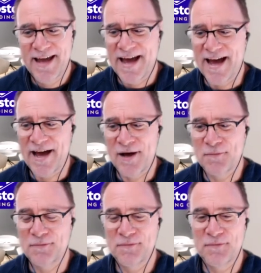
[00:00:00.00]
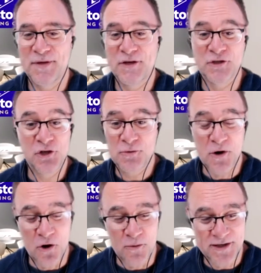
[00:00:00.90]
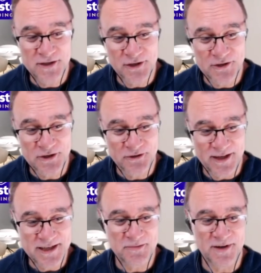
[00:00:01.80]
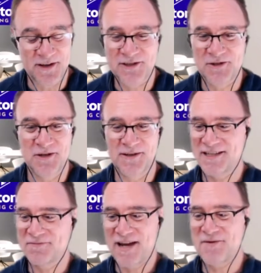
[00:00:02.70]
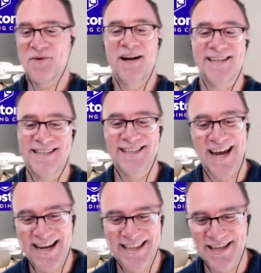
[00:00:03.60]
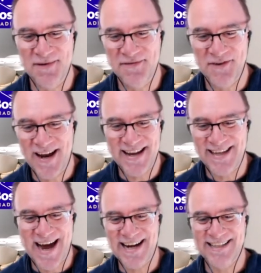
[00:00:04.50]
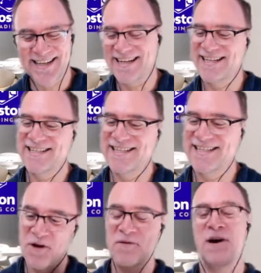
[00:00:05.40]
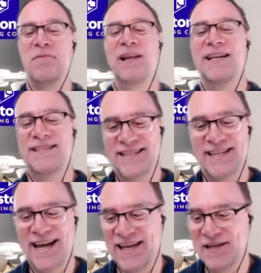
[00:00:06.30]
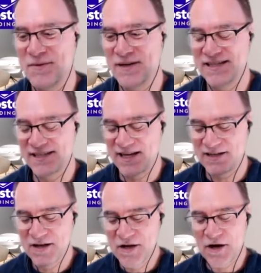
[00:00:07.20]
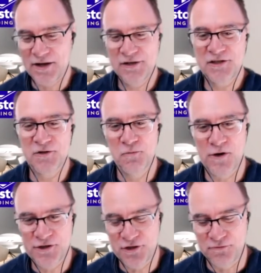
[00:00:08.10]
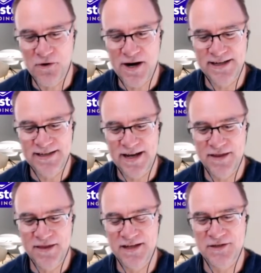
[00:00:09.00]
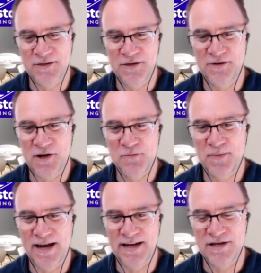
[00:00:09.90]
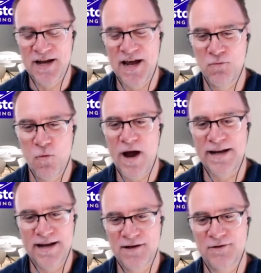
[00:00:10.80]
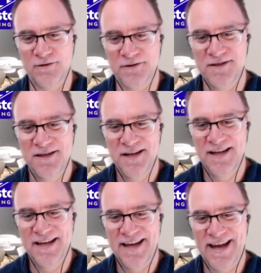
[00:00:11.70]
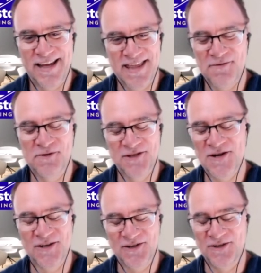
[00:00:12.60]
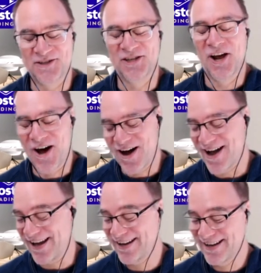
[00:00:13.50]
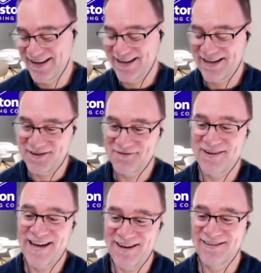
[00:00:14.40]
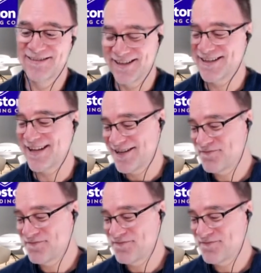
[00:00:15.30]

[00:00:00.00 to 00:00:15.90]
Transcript: Um, because time. you were always so stressed when I saw you. I said, mate, why didn't you say anything before I had a heart attack? He said, not my place to say, but he said, I used to watch you writing down things on your notepad and you had white knuckles. Oh. And that was not a good sign. I Like, wow. Okay. So tell